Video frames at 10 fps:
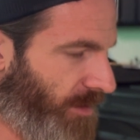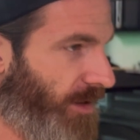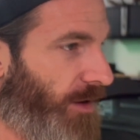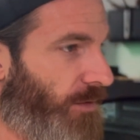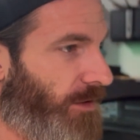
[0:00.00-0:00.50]

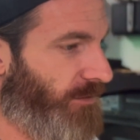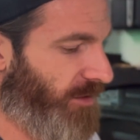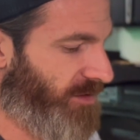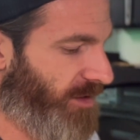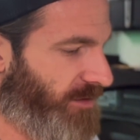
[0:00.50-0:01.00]
And all of
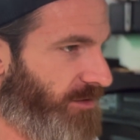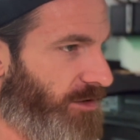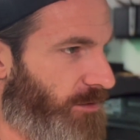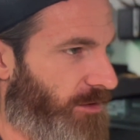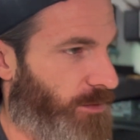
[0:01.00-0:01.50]
this has to
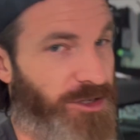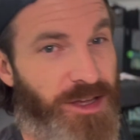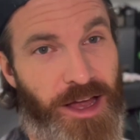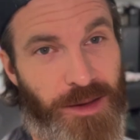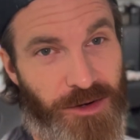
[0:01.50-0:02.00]
do with which
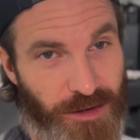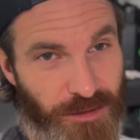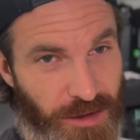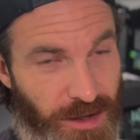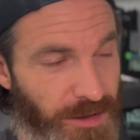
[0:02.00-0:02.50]
cam you're going to
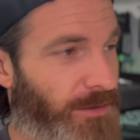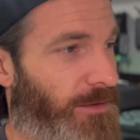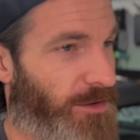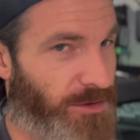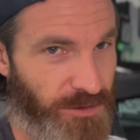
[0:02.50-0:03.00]
run.
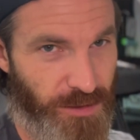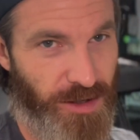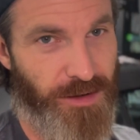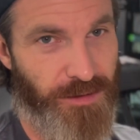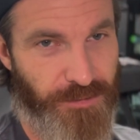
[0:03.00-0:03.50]
This is
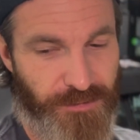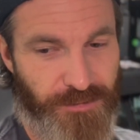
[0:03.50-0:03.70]
where,